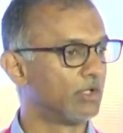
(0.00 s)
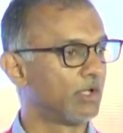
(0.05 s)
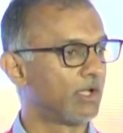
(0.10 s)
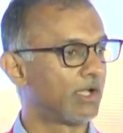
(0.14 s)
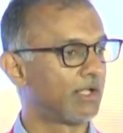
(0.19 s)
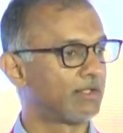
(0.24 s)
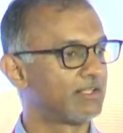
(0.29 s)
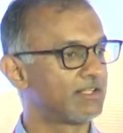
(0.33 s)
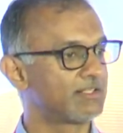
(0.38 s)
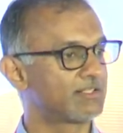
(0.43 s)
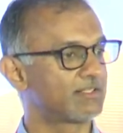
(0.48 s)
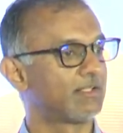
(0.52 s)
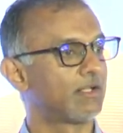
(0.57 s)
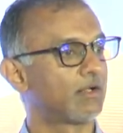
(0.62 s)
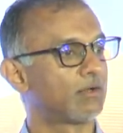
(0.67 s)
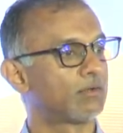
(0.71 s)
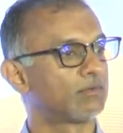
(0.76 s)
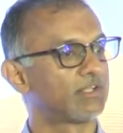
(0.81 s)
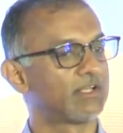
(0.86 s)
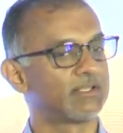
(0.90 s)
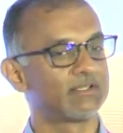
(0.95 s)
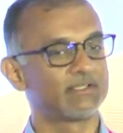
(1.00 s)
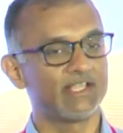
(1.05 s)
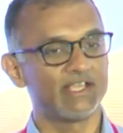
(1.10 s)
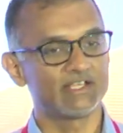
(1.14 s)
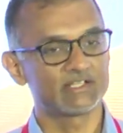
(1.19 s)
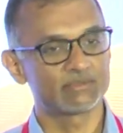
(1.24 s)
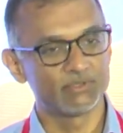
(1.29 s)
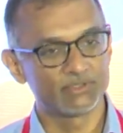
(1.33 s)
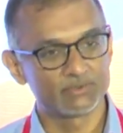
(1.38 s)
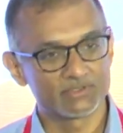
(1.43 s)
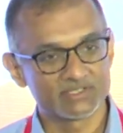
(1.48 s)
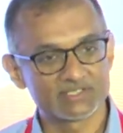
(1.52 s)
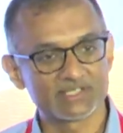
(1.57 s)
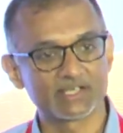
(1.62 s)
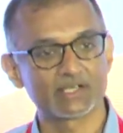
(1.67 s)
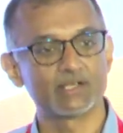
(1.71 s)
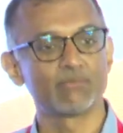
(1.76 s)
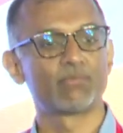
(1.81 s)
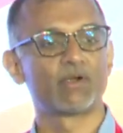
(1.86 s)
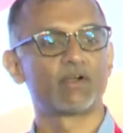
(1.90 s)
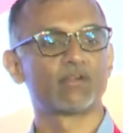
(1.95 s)
And this now then takes me to the
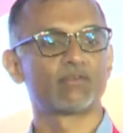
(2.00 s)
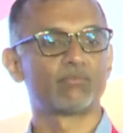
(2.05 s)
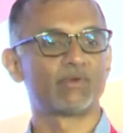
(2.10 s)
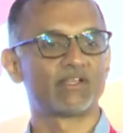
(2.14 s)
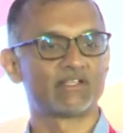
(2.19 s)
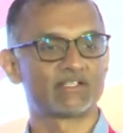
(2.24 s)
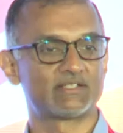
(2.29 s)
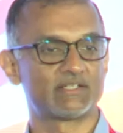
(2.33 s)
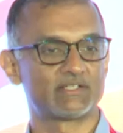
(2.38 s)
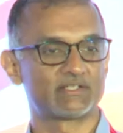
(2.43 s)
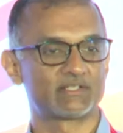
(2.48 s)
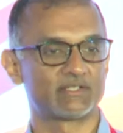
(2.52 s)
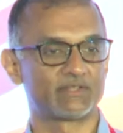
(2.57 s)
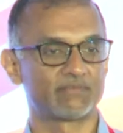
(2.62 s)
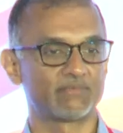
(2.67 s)
second part of my session.